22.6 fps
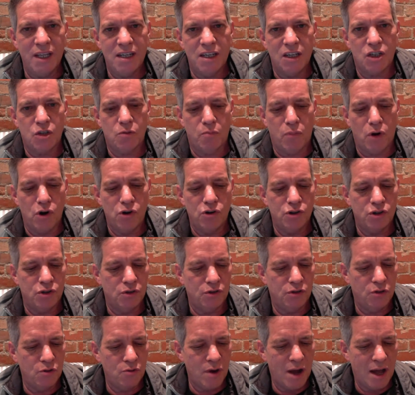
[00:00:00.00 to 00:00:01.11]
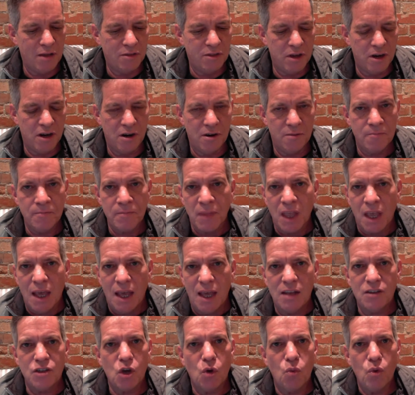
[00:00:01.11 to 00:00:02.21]
dispersed throughout there.
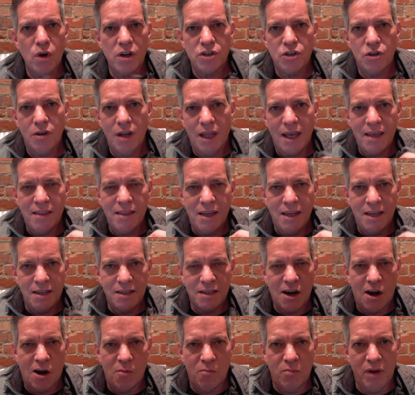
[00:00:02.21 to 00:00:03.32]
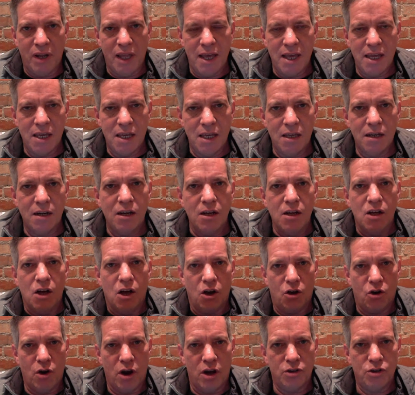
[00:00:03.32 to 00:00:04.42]
And so once you lay the entire blanket
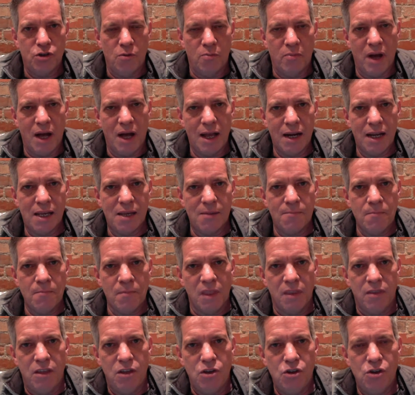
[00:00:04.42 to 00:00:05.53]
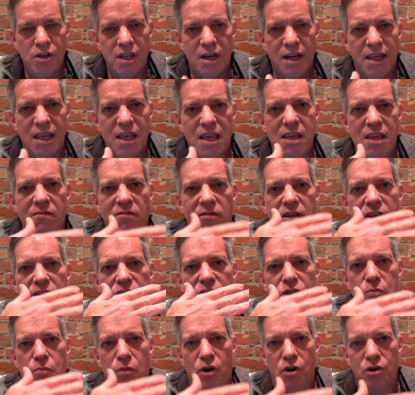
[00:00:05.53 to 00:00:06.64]
across your body, then you get an even
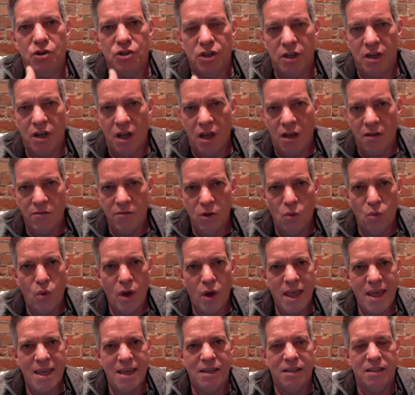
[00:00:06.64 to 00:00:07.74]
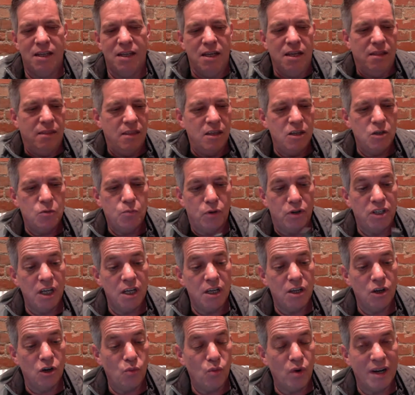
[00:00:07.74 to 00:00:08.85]
dispersion of the weight. This
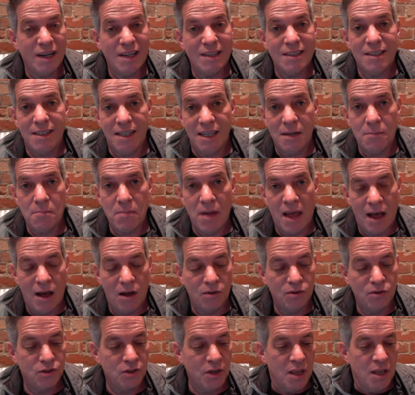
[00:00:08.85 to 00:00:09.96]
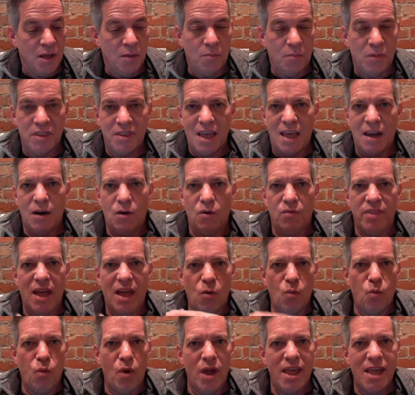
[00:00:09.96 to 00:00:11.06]
particular one is 10 pounds, but
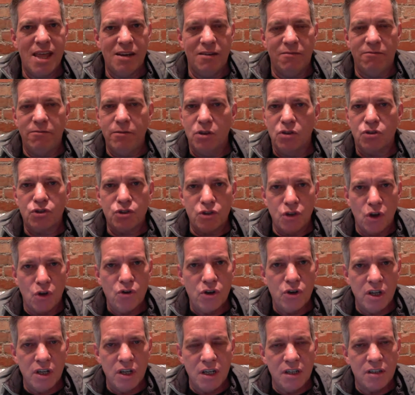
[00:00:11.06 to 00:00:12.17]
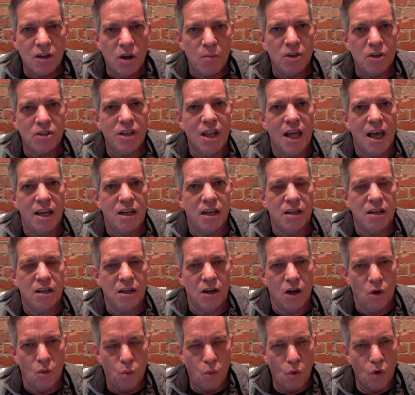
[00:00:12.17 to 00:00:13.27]
that weight feels so good. It's almost like a
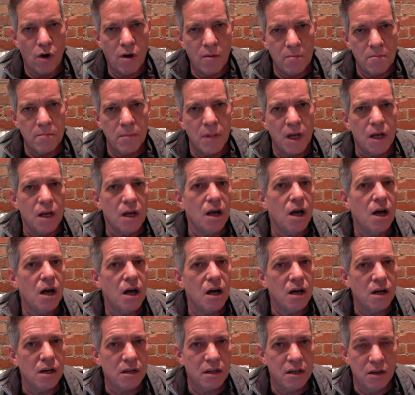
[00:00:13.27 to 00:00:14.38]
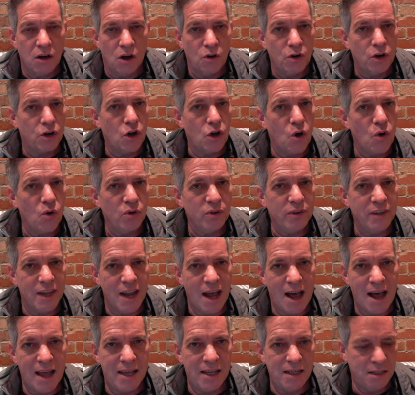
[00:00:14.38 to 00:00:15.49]
warm hug on a cold
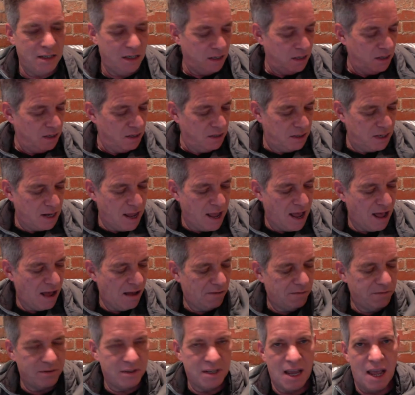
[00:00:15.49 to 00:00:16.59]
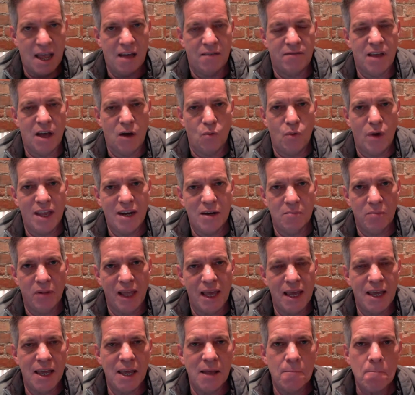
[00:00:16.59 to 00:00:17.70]
night to have that weighted
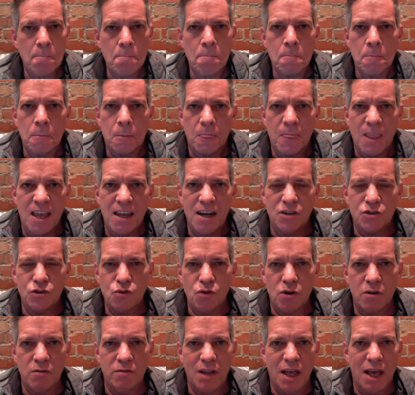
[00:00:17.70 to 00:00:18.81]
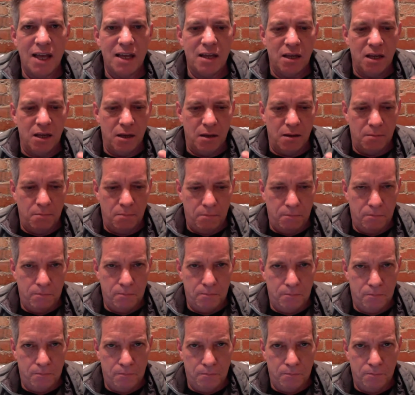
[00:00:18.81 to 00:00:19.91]
blanket. And it's sort of like
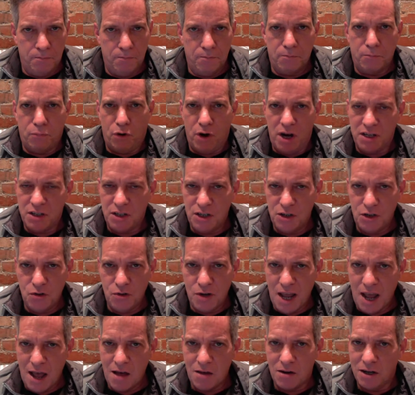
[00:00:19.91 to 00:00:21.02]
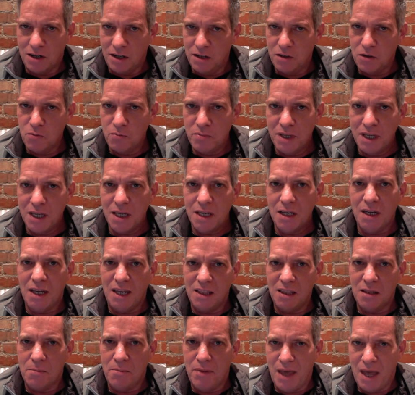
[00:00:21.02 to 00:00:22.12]
presses you down a little bit in
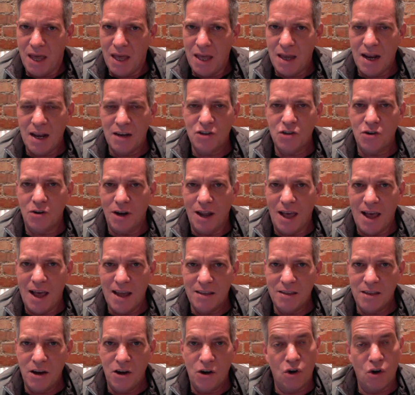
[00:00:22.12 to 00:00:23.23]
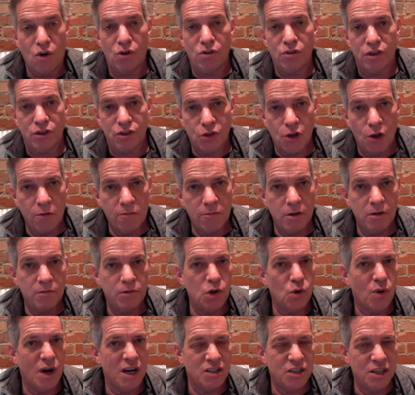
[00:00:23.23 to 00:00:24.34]
the bed as you're lying there, or on the sofa if you're
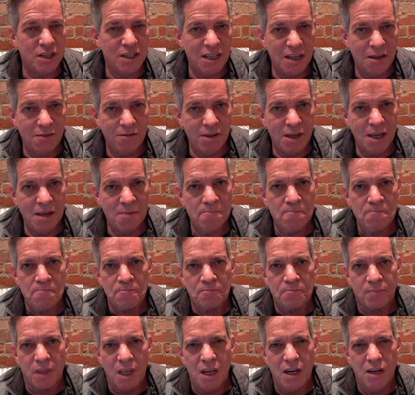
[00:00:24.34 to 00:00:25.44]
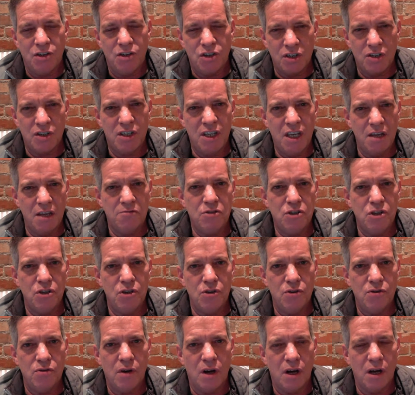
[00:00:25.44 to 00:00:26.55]
watching TV, and it just gives
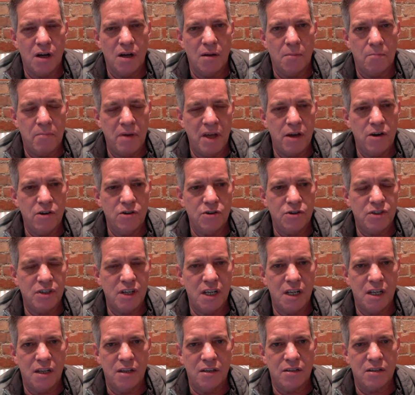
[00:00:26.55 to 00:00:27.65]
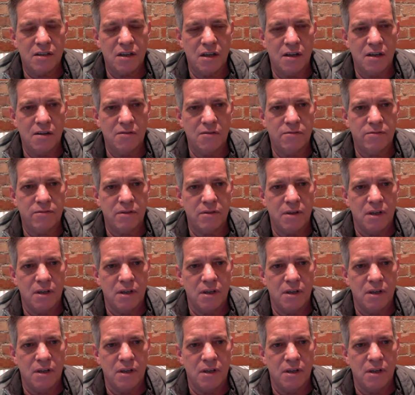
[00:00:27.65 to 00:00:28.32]
you a better sense of